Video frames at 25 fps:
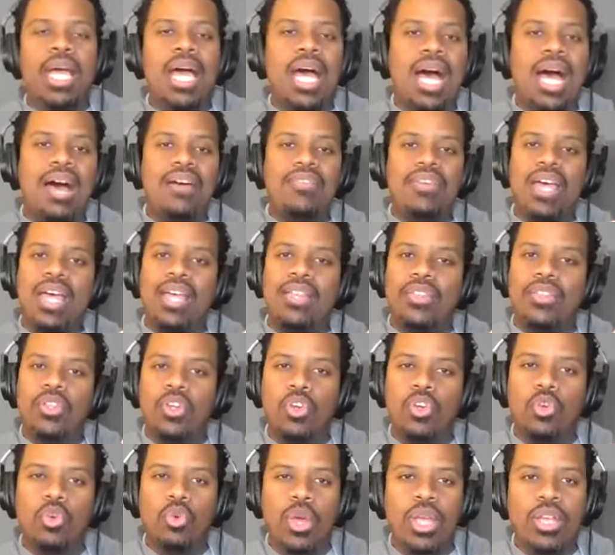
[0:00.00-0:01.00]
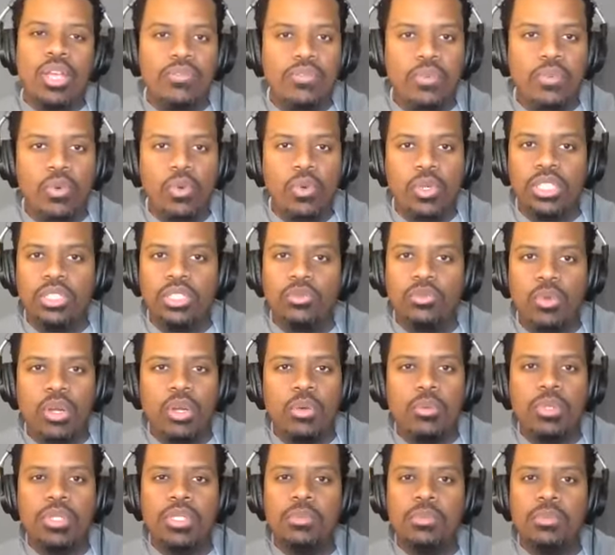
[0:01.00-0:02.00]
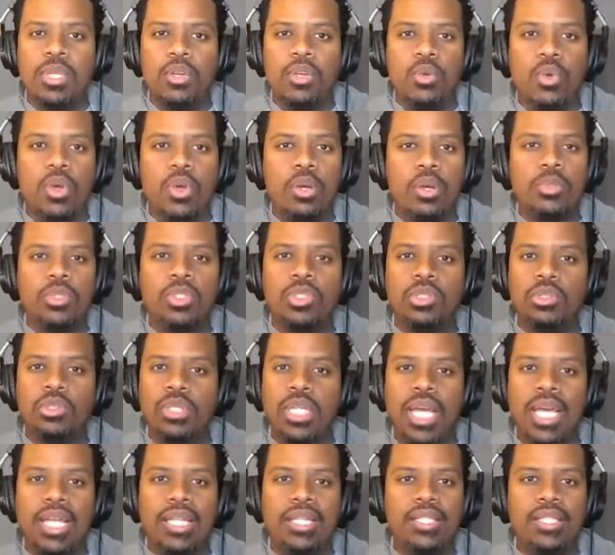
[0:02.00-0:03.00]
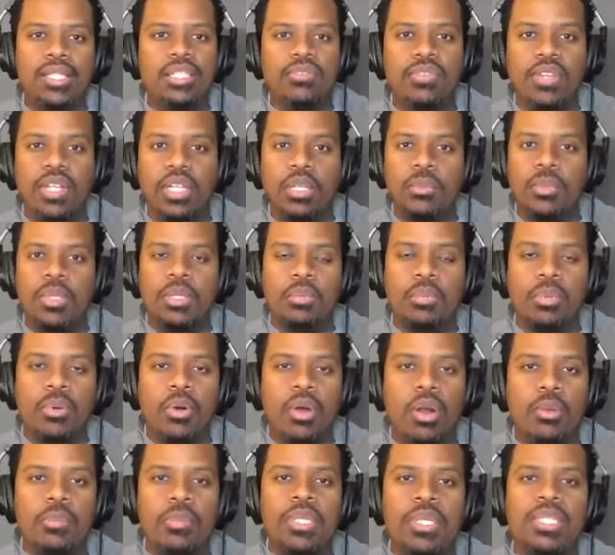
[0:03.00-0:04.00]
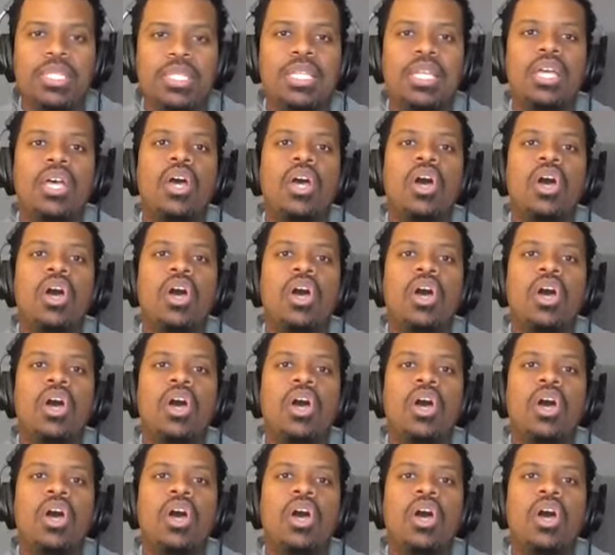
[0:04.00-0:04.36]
I've had the great fortune of working with some incredible student athlete development departments